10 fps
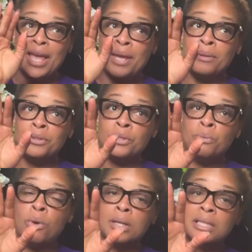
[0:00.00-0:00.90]
and you
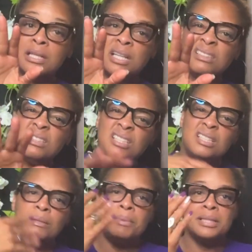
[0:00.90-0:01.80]
want it a
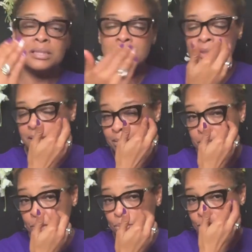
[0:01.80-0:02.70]
little bit
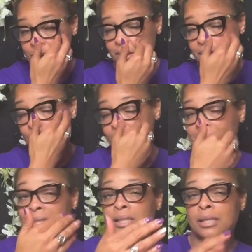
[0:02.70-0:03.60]
smoother than what
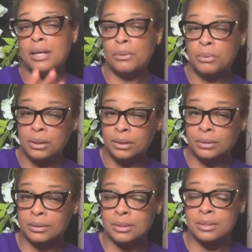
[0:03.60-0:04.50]
eclair
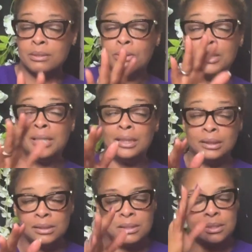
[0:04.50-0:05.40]
was or
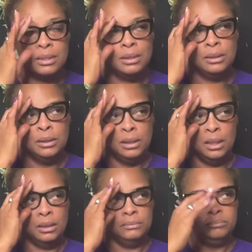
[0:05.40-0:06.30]
is
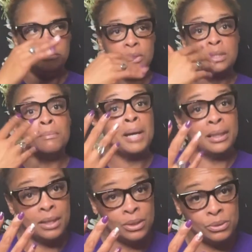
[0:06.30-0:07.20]
to my
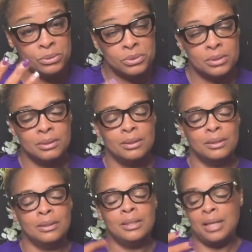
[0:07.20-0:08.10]
nose,
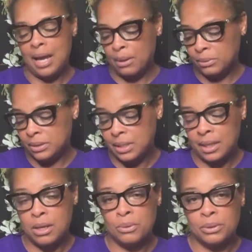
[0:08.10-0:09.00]
then I would say
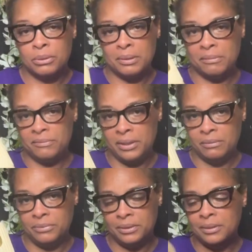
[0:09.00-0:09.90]
go with cream
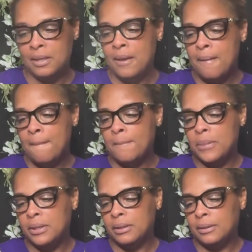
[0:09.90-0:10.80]
velvet.
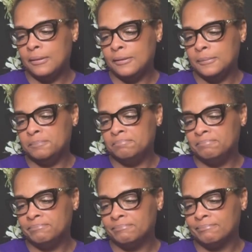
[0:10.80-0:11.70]
But
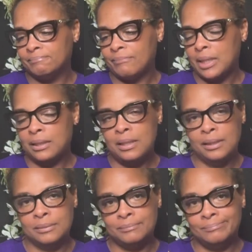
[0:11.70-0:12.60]
yeah,